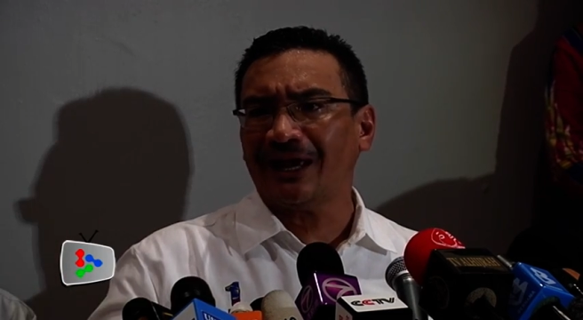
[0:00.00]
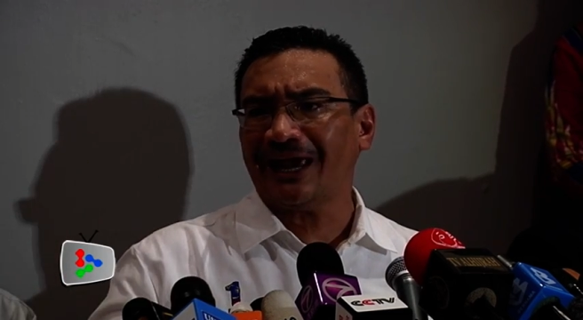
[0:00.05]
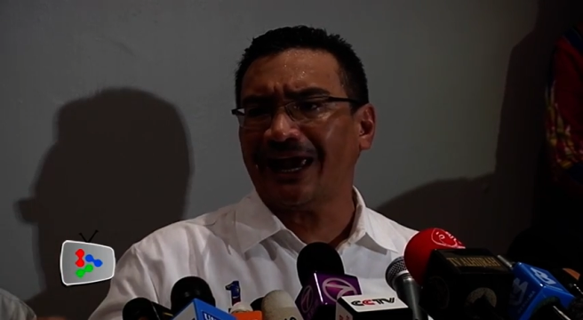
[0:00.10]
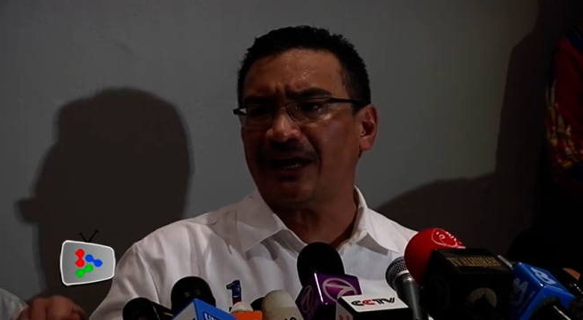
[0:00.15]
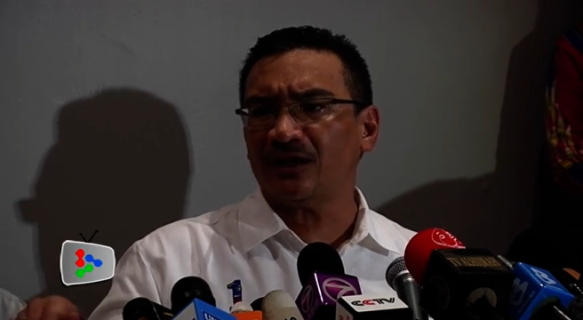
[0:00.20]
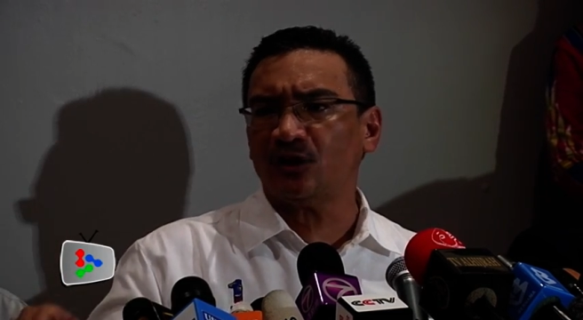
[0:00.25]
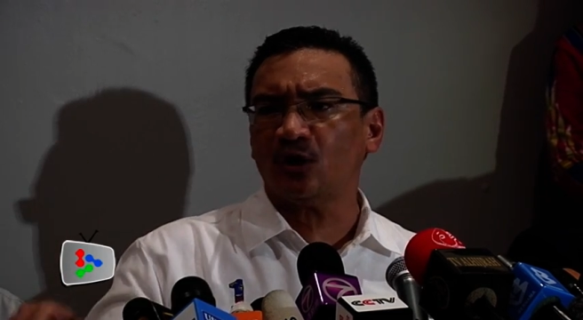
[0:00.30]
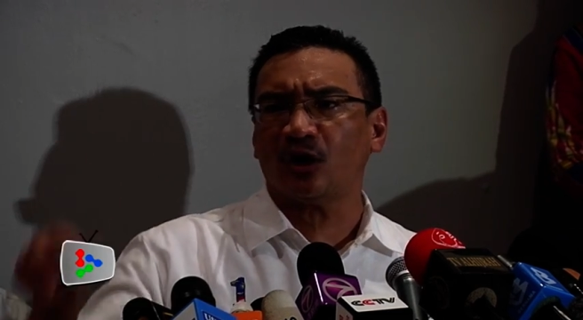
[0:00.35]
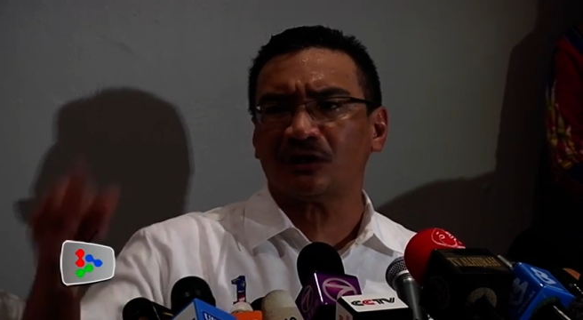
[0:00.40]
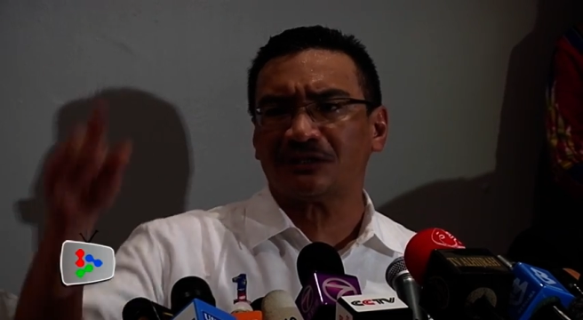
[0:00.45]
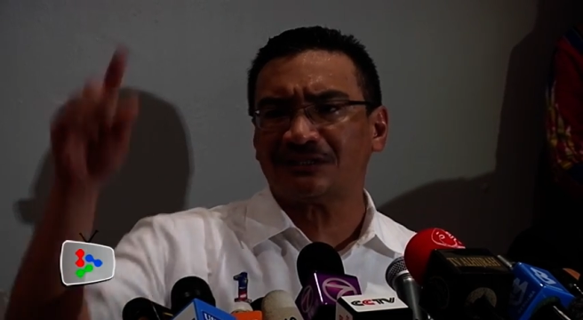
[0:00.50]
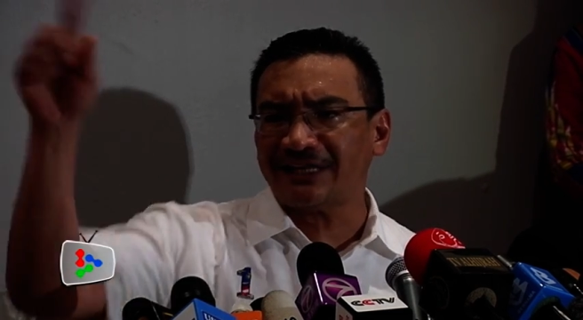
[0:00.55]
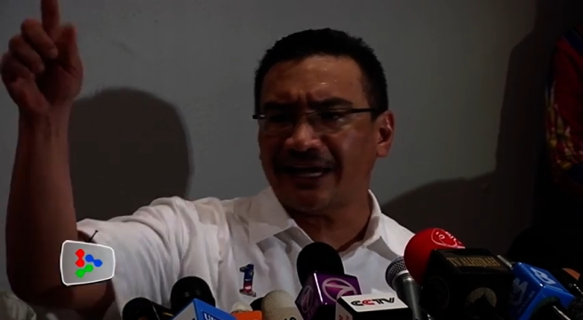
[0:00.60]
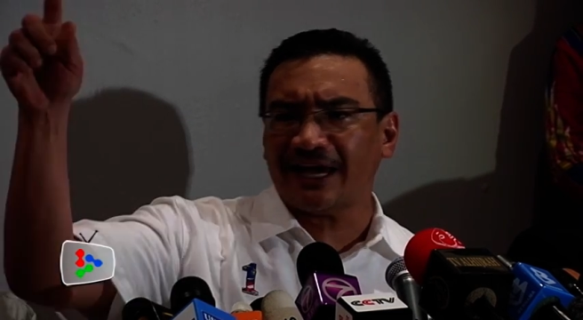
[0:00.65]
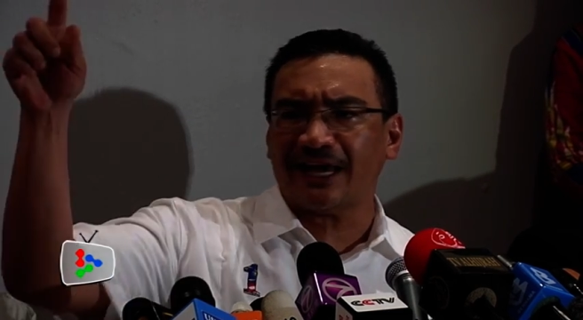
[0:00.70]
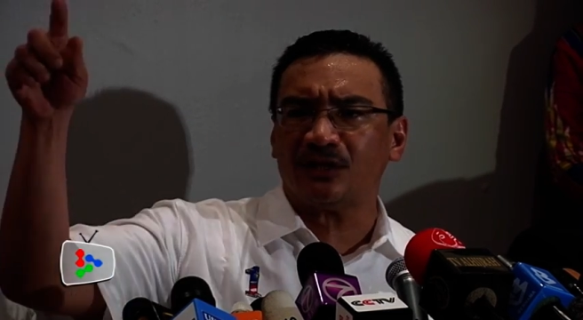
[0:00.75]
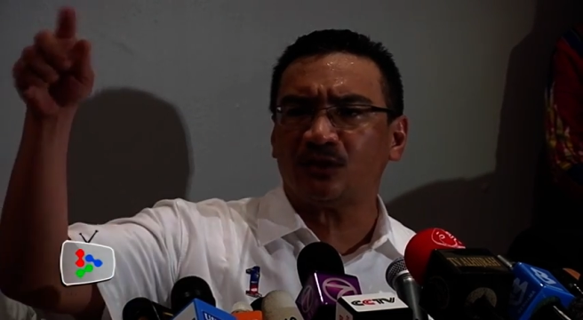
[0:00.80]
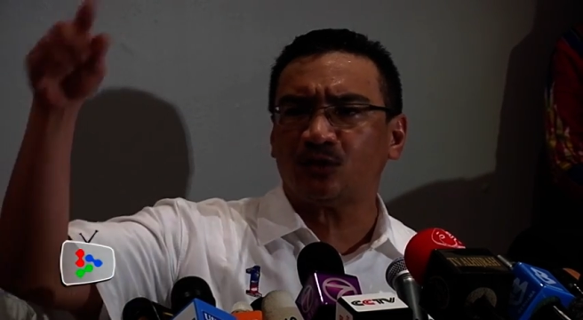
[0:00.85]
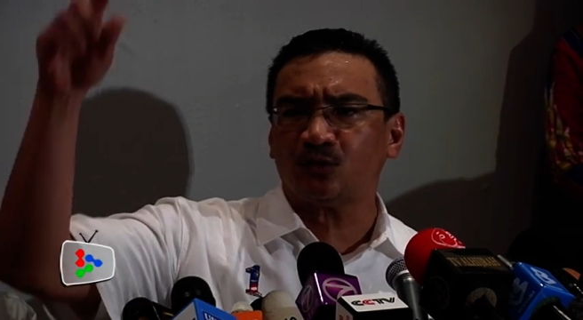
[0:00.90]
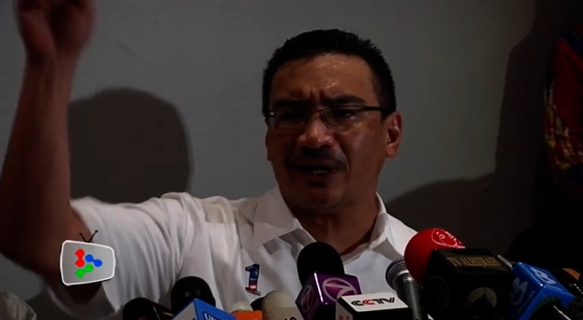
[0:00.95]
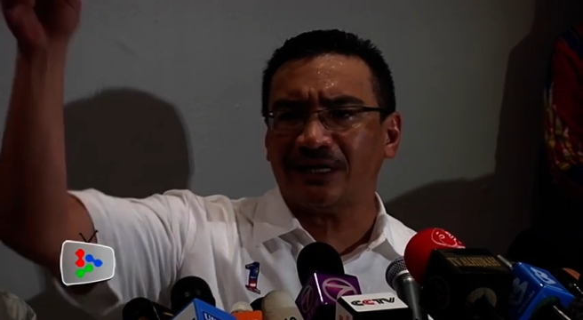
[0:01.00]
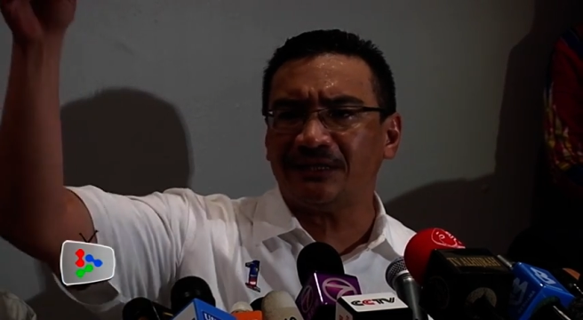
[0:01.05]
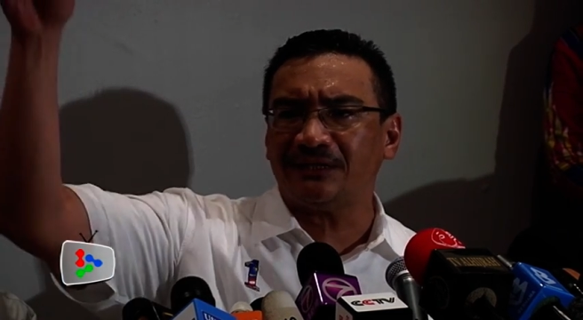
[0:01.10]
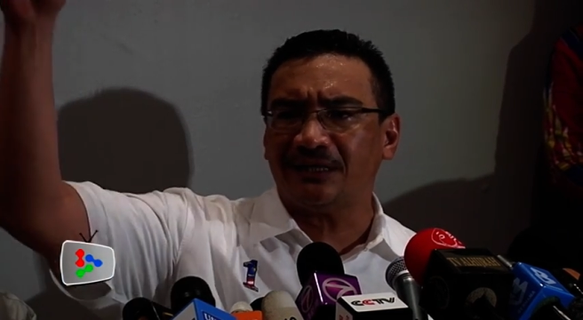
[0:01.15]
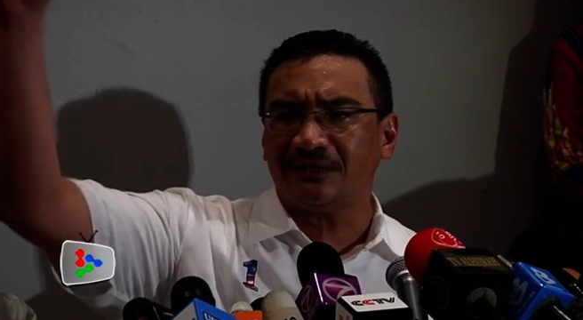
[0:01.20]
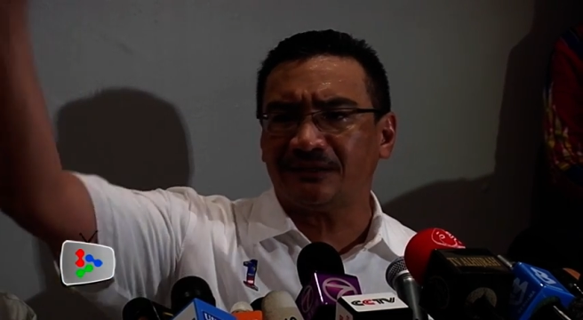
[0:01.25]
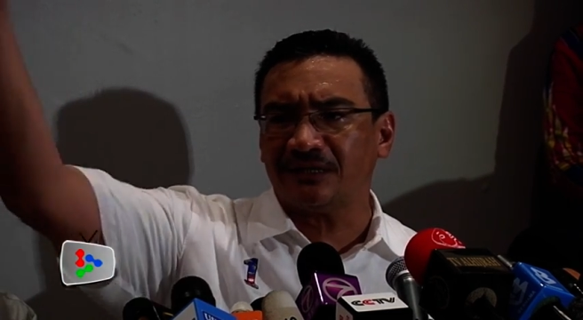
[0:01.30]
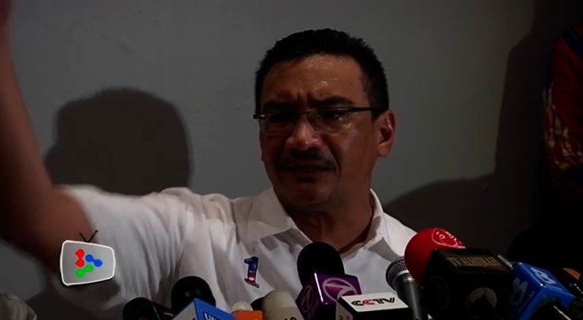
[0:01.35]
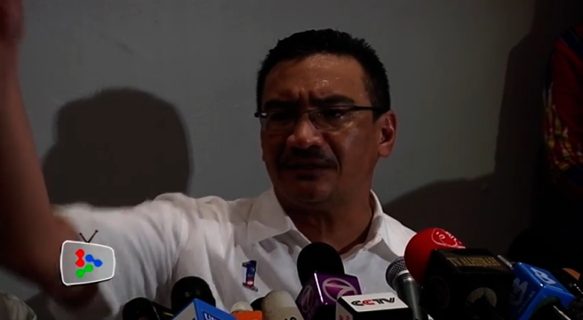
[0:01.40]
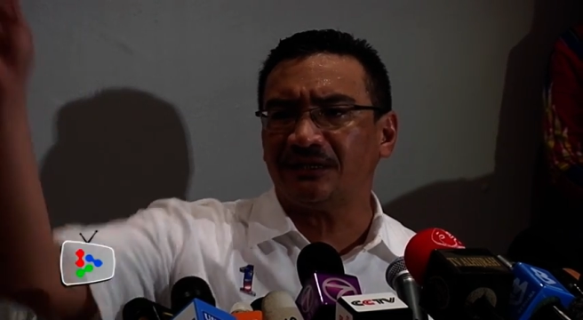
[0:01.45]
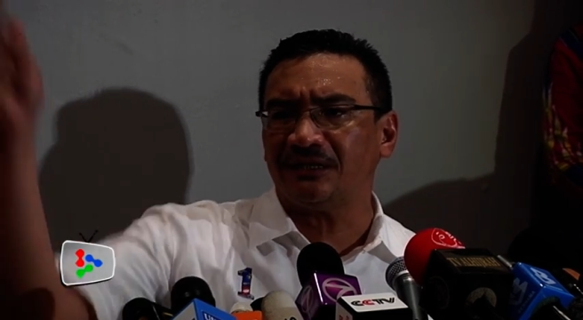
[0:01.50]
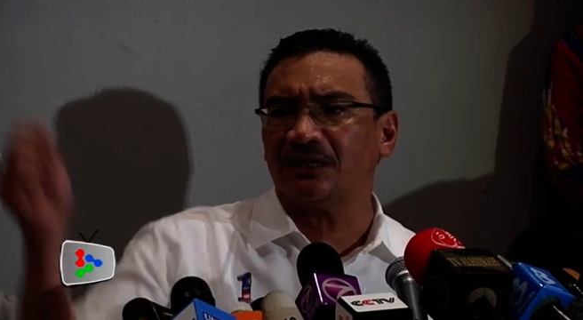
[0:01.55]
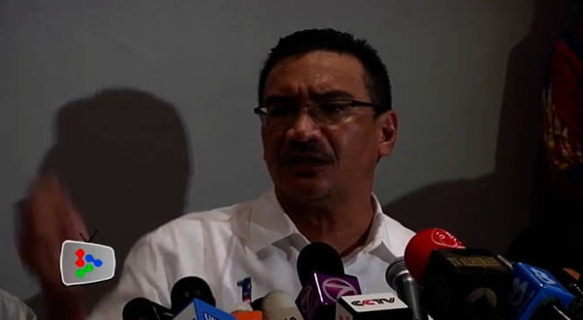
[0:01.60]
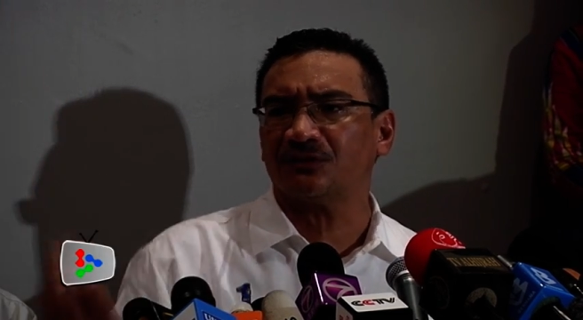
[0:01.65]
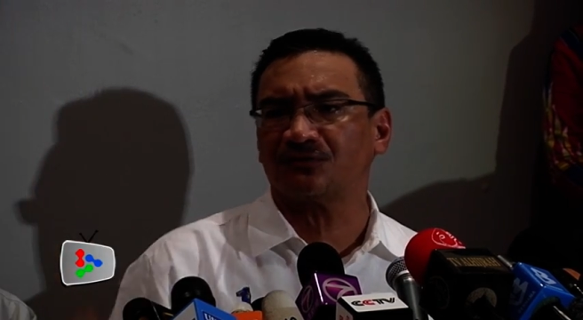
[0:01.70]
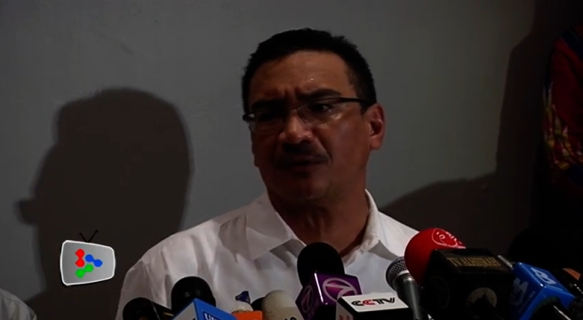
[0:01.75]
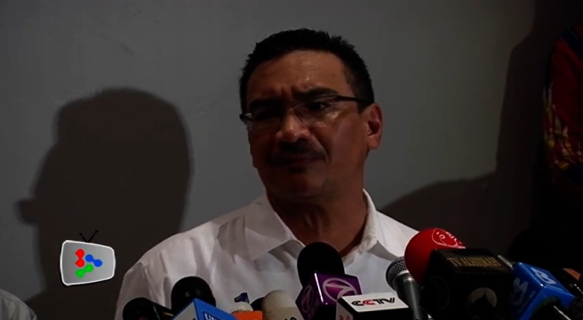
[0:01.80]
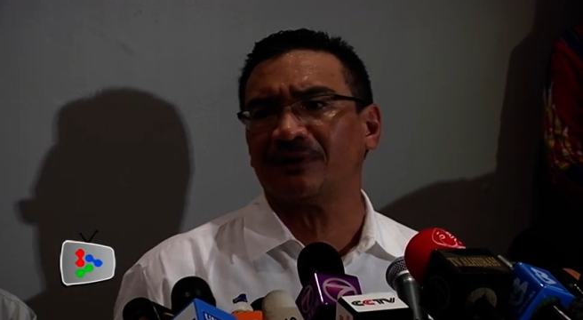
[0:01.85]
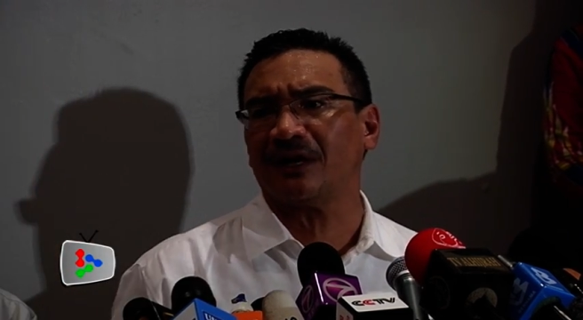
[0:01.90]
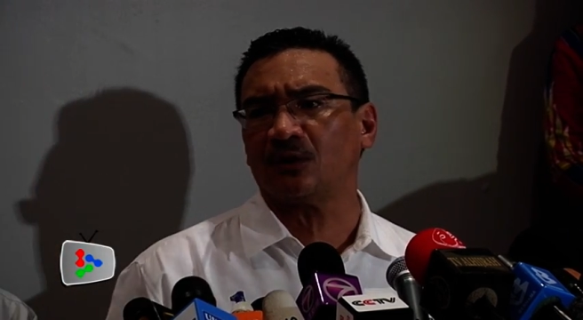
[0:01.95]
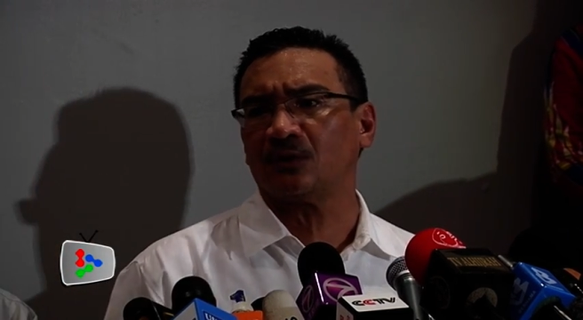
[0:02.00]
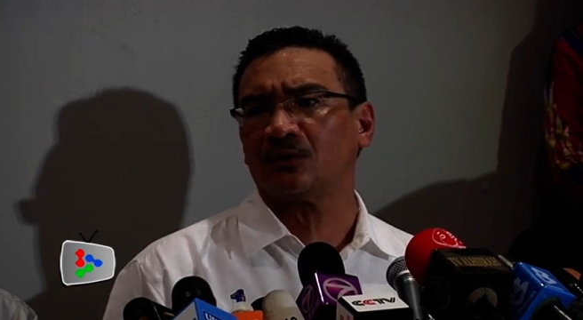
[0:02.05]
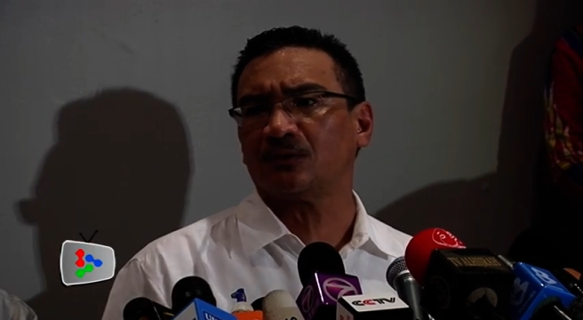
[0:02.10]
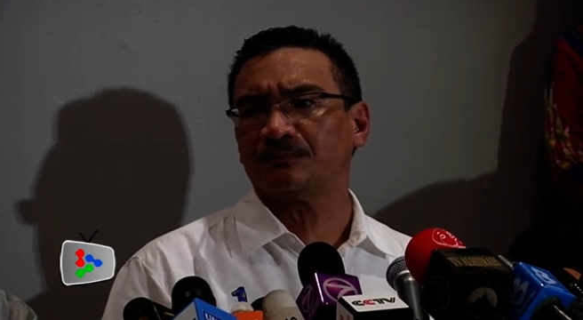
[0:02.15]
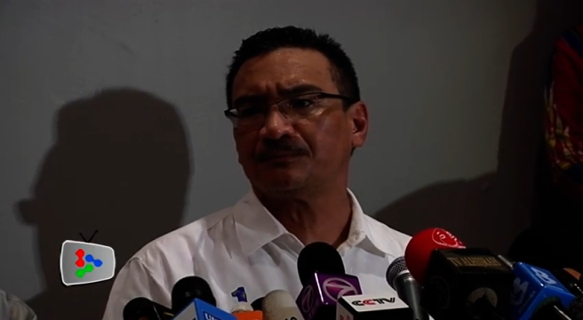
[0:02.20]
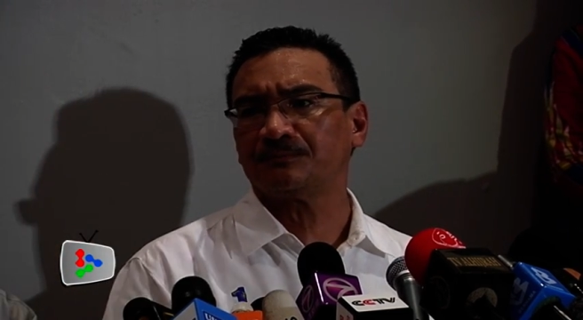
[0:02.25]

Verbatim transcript: and not 10, 20, 30 years from now.